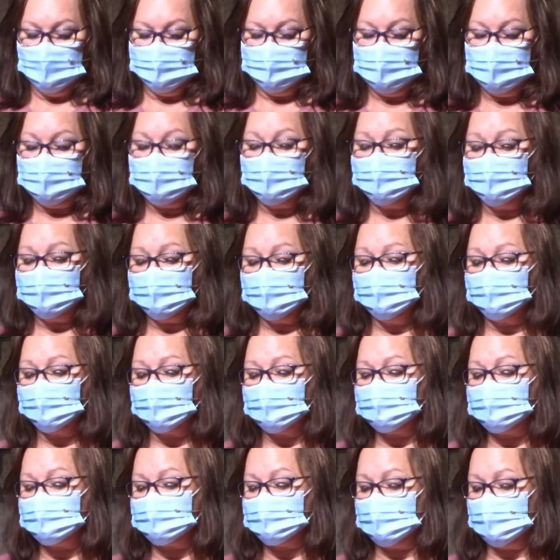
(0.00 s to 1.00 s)
Many of you
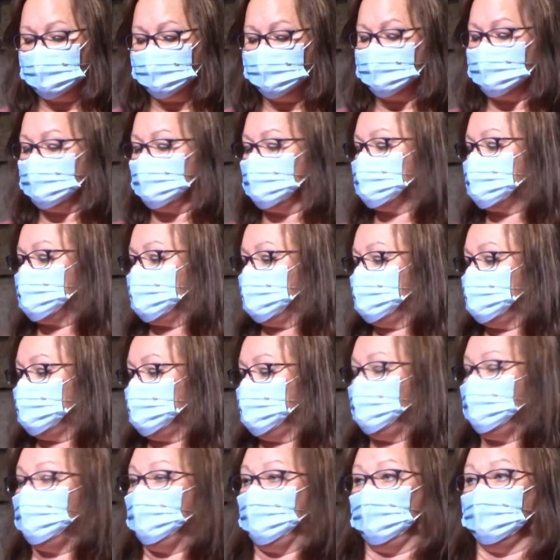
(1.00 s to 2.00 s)
received these in
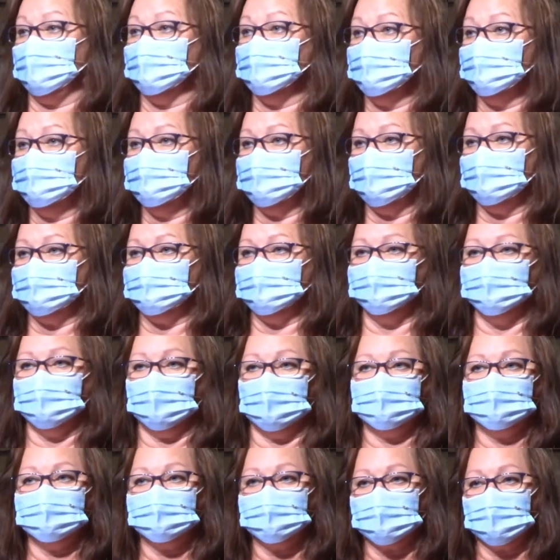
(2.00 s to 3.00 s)
the mail, and you
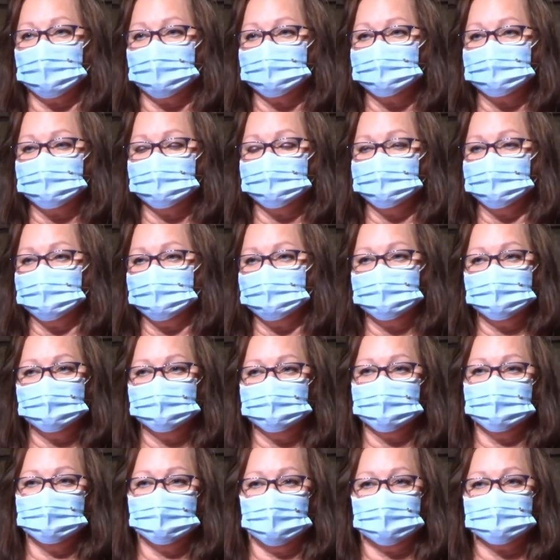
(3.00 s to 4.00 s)
might have brought them with
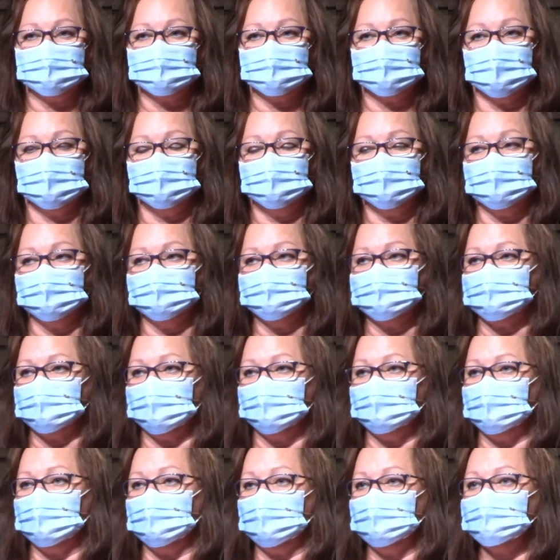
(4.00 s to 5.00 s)
you the last couple of
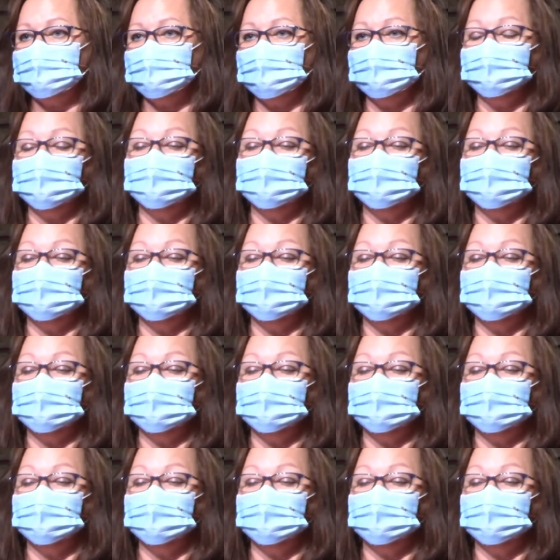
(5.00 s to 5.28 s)
Sundays